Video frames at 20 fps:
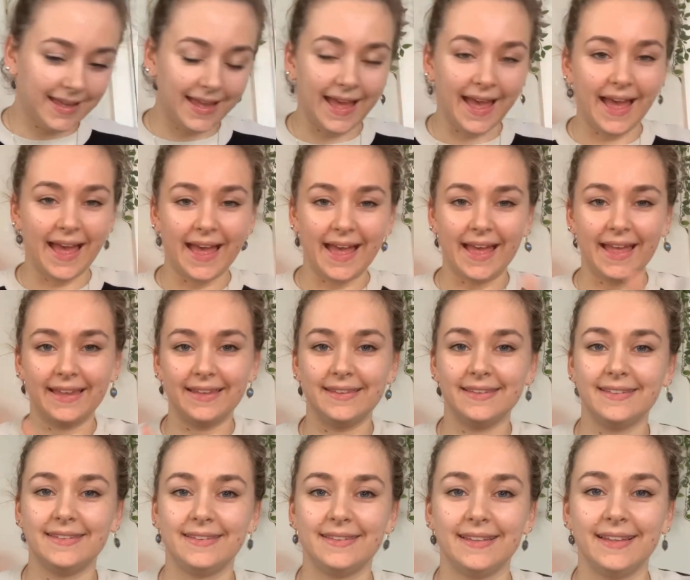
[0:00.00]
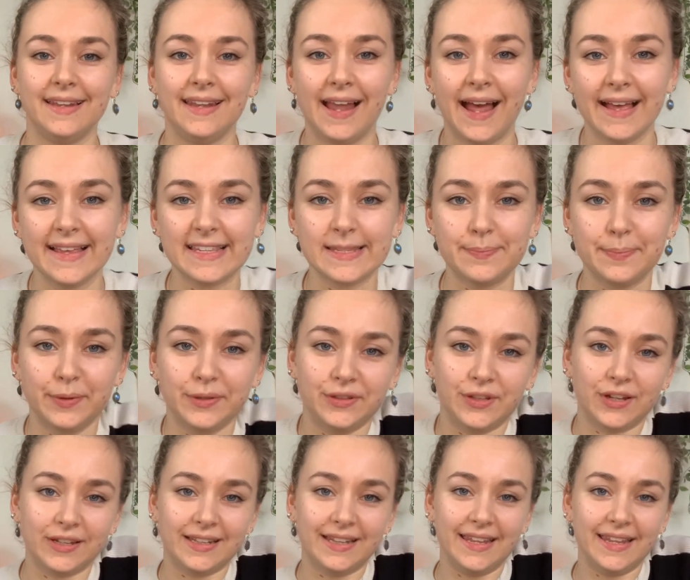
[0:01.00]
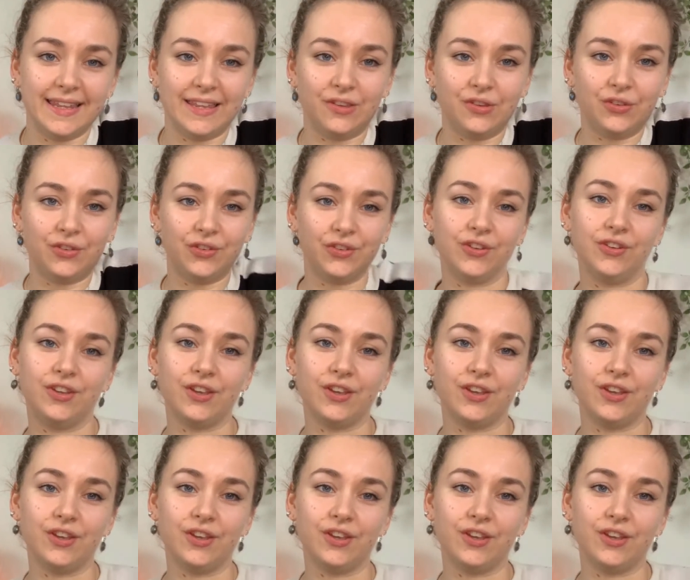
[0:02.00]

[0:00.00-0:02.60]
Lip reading: And last but not least,